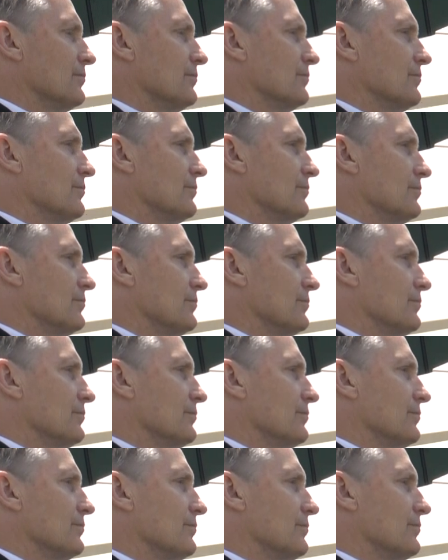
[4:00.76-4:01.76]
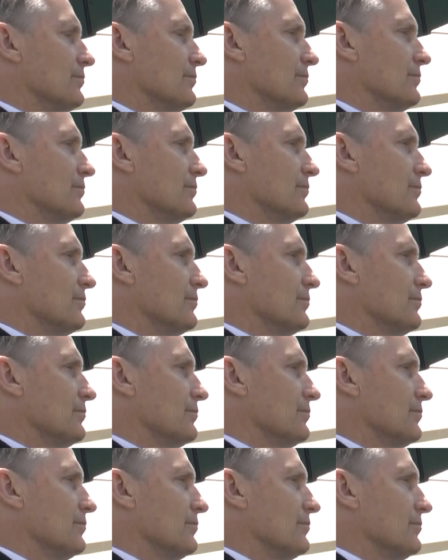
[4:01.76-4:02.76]

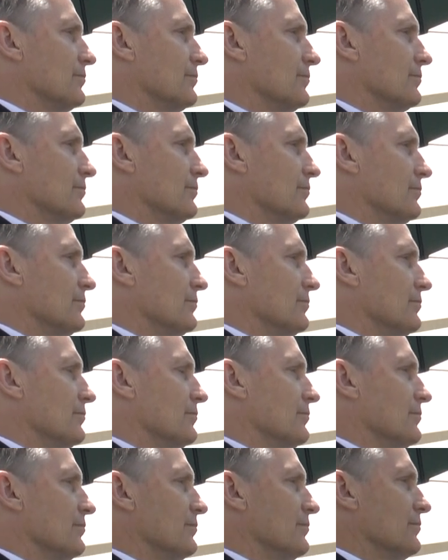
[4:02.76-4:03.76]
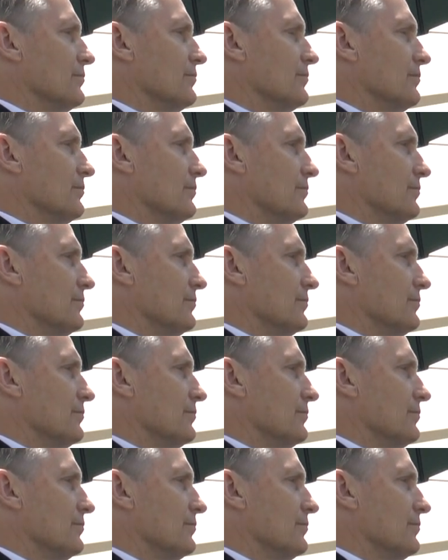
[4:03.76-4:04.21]
(silent)